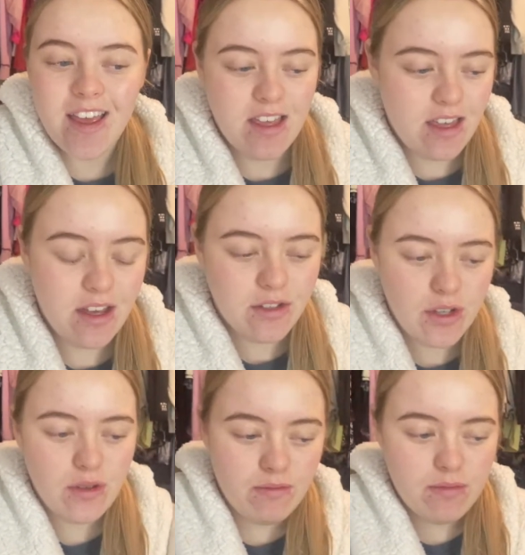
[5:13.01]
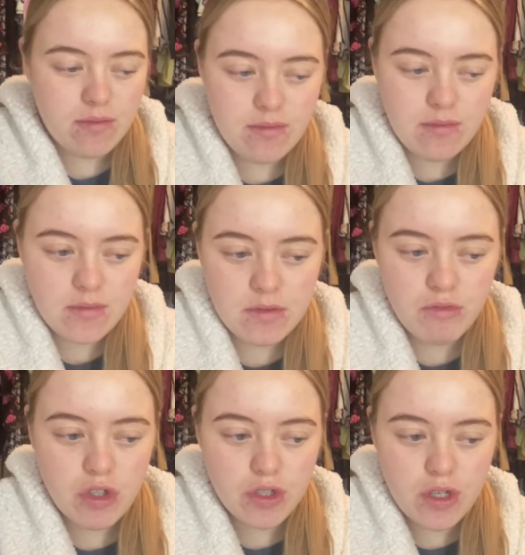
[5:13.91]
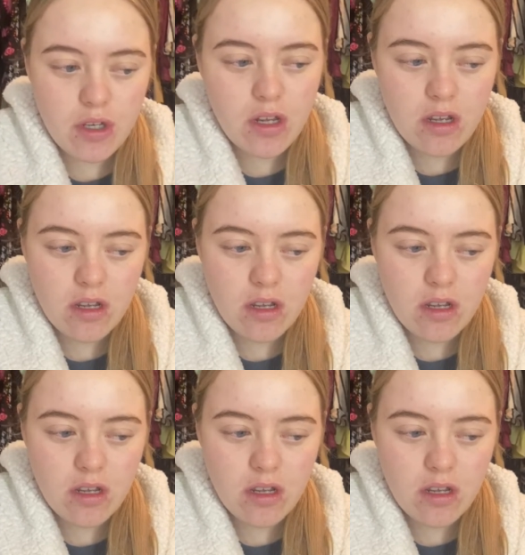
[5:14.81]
yeah, so I'm just gonna,